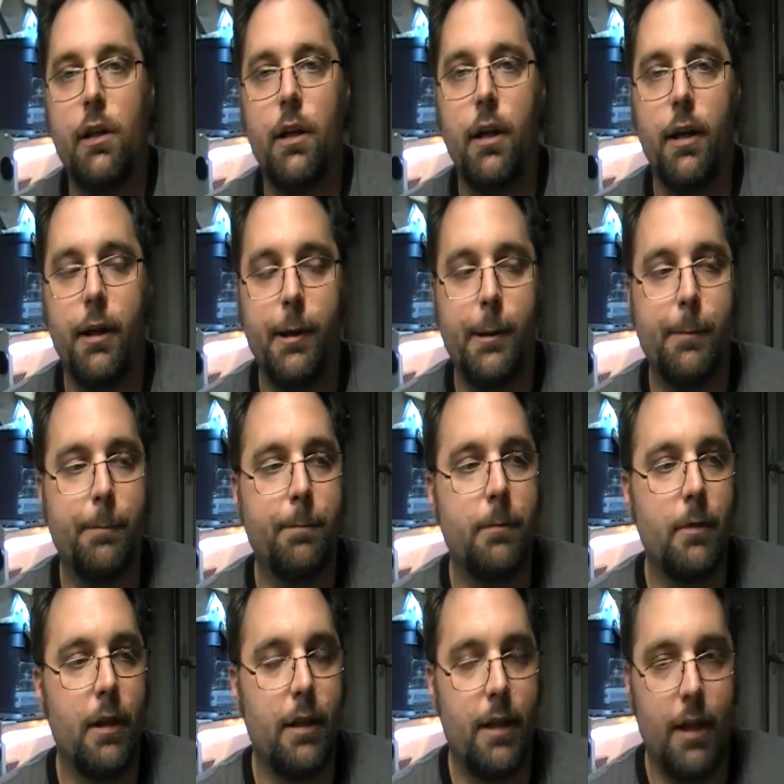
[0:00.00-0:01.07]

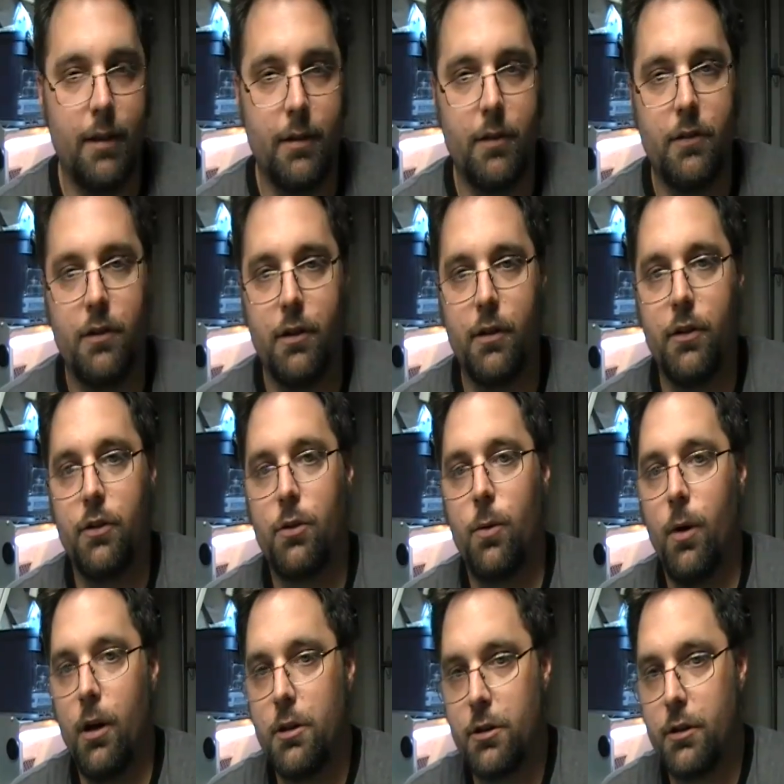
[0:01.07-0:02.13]
again this year, the
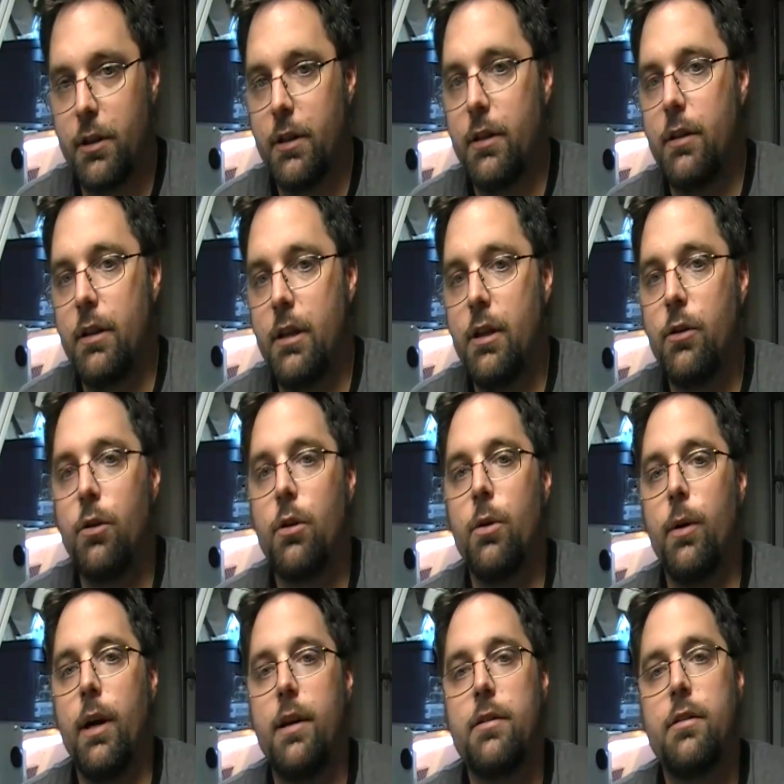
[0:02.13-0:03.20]
Squadron Eagle
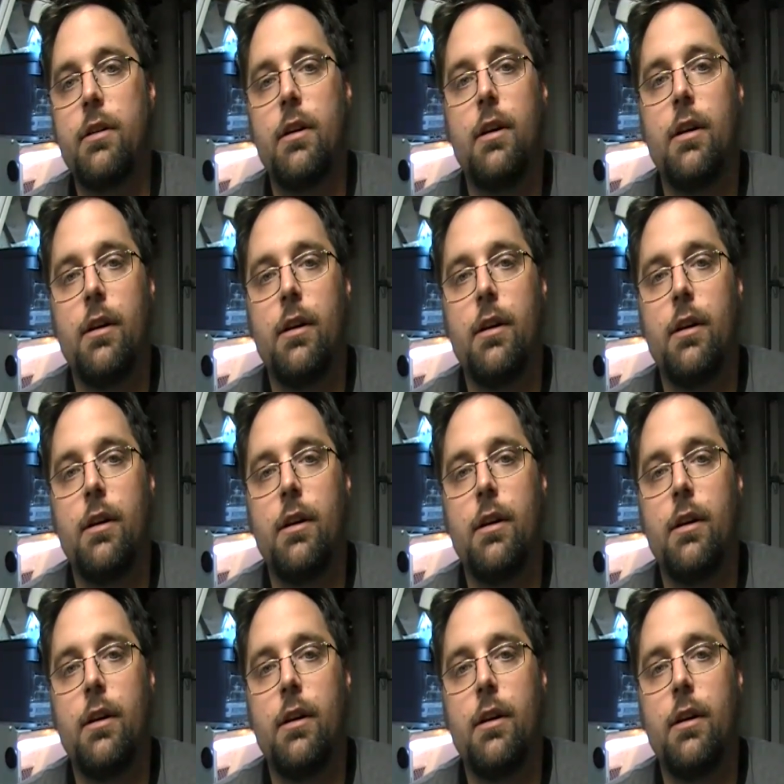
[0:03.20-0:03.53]
Quest,